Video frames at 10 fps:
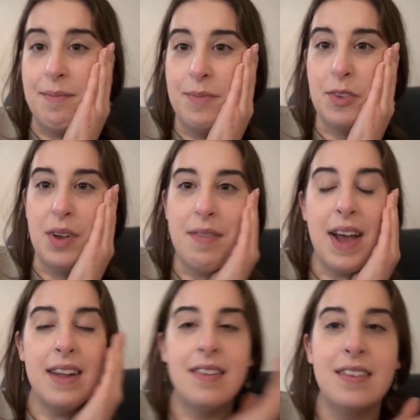So I've
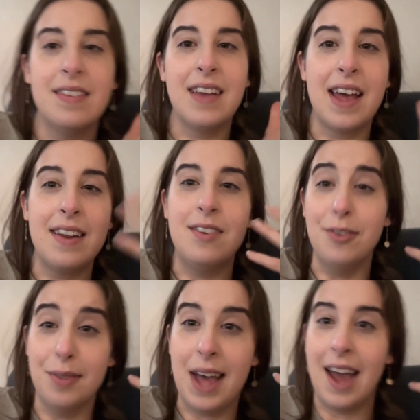had to kind of
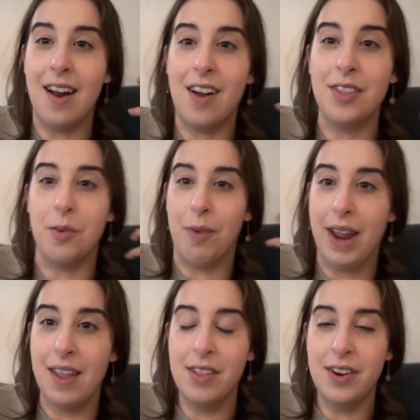do that on the
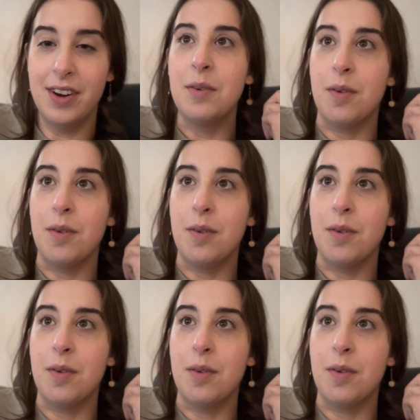regular,